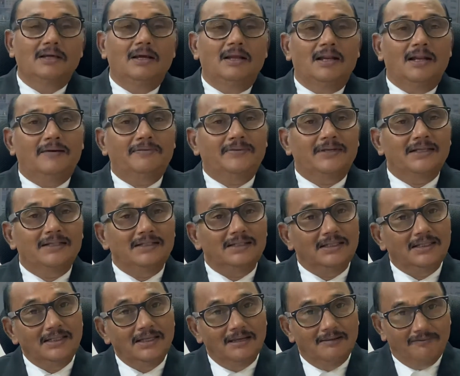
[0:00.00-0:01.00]
left in
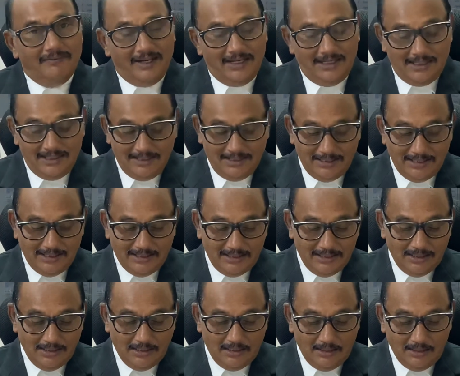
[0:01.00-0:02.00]
the waiting
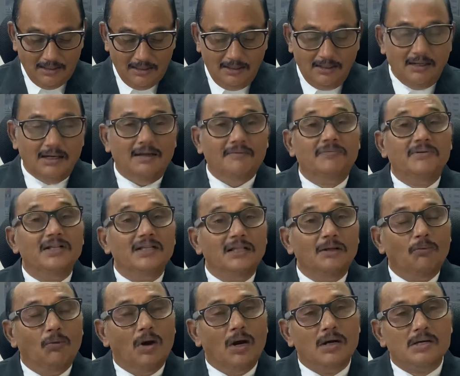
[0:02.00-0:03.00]
area, left in the
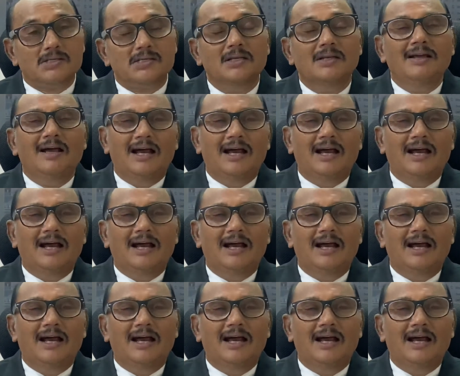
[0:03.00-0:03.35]
wards.